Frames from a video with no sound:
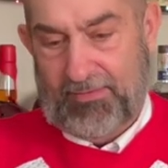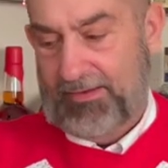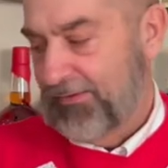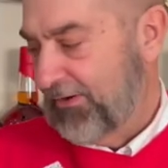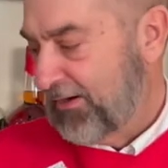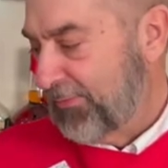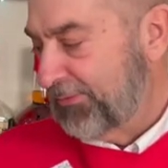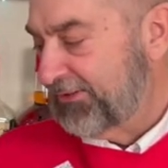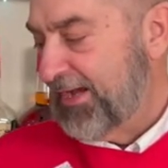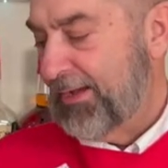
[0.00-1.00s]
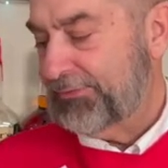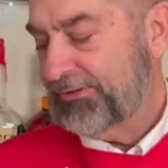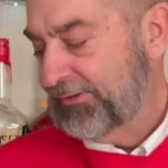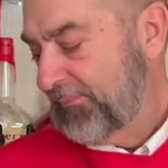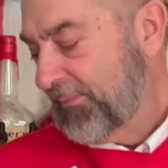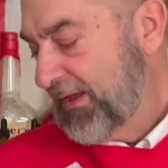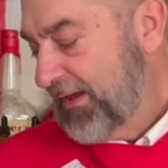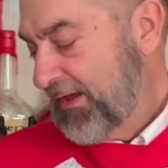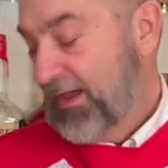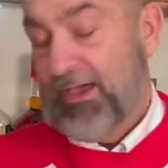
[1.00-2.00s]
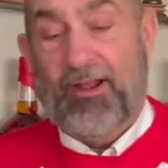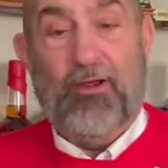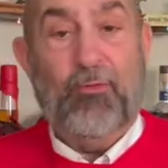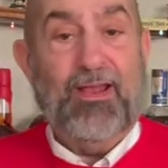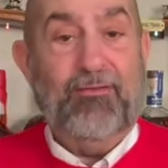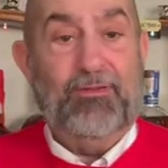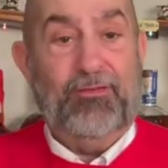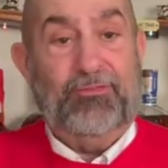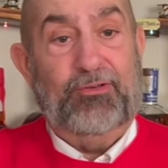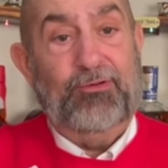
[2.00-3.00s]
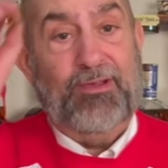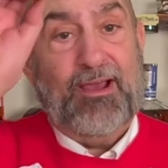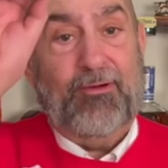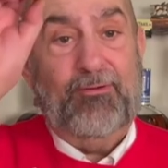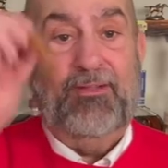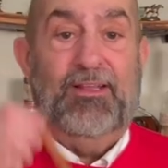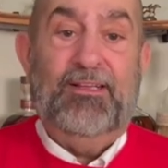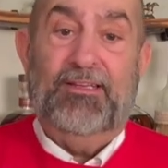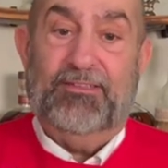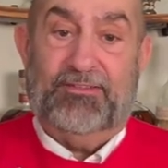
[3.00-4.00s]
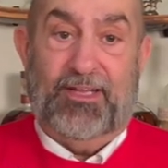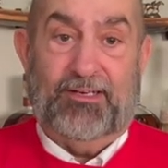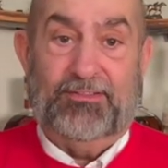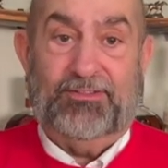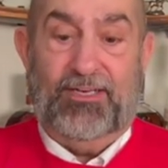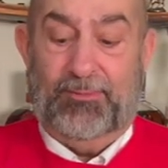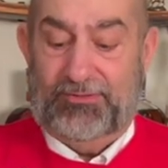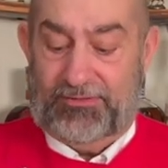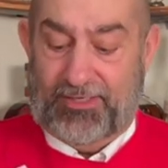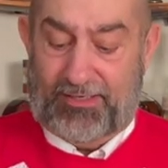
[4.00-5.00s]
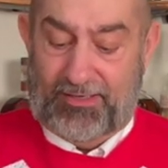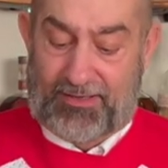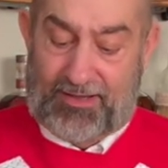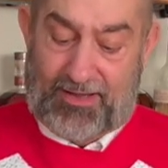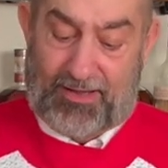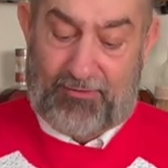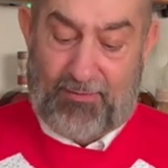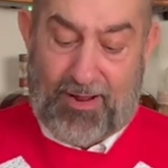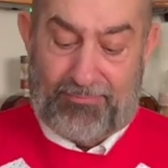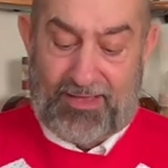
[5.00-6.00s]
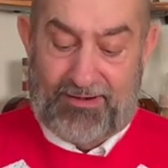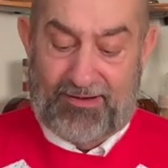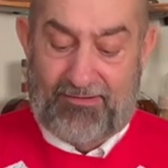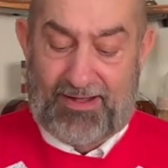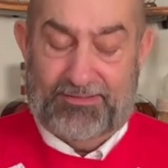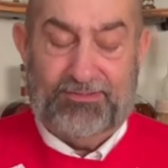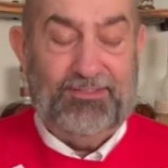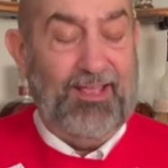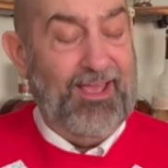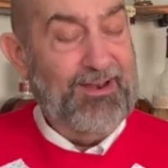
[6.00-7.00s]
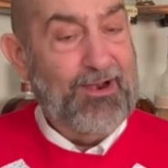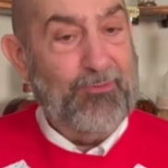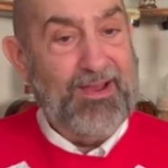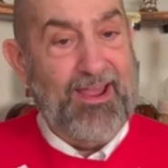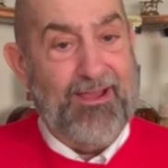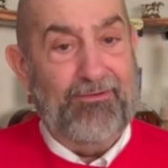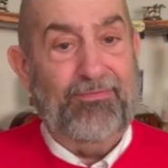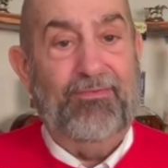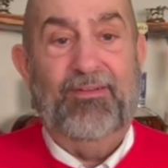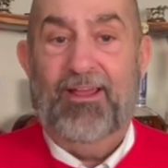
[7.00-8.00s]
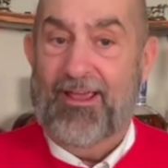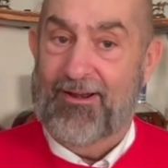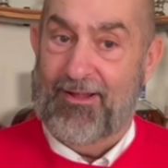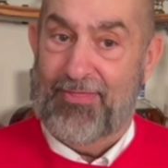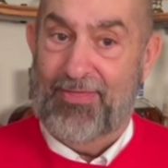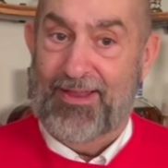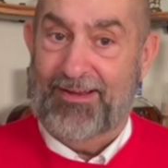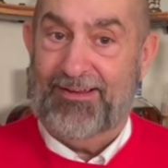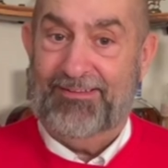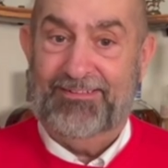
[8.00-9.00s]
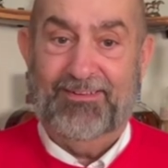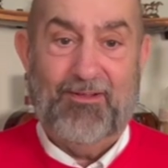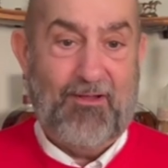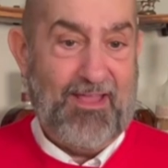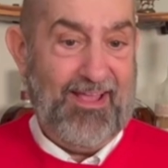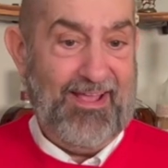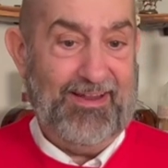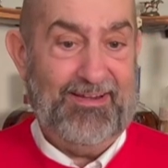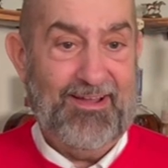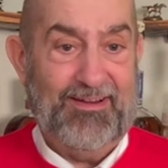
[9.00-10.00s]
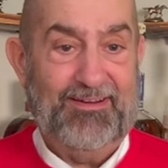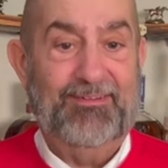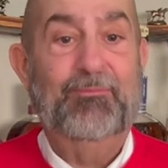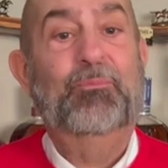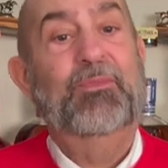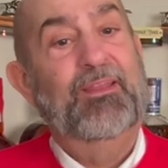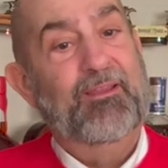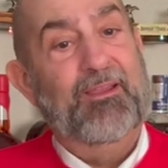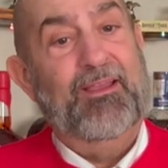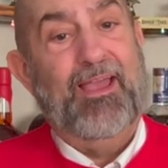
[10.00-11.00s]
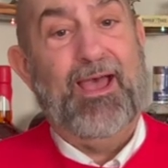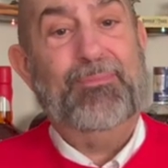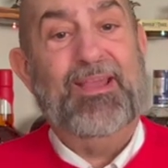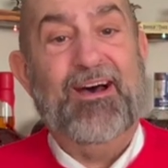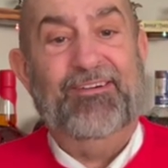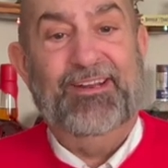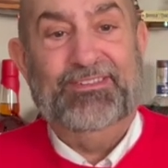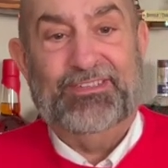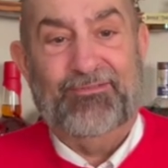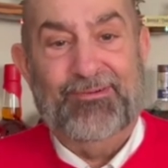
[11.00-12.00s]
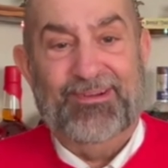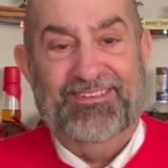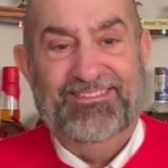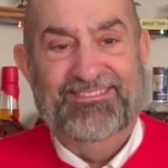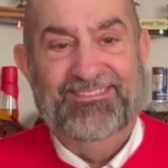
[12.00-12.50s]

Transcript: Give it a couple taps. And all we have left to do now is take our cinnamon stick and drop that in the glass. And there we have an authentic eggnog. Happy holidays, everyone.